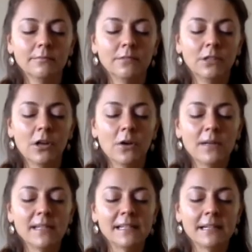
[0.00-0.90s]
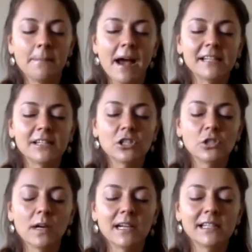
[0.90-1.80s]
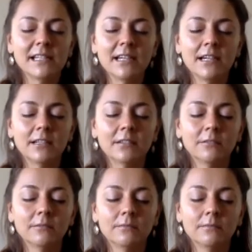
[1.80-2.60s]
Noticing the passageways here.